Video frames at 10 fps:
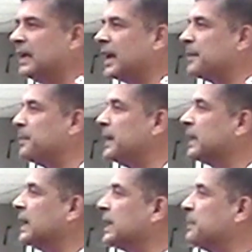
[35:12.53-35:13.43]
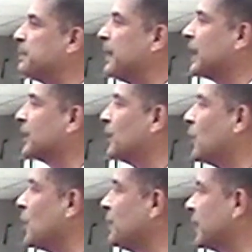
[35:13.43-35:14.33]
and making an impact
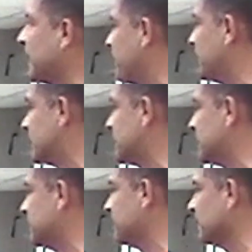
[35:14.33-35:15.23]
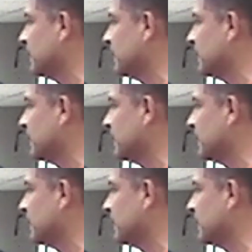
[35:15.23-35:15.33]
on the campus.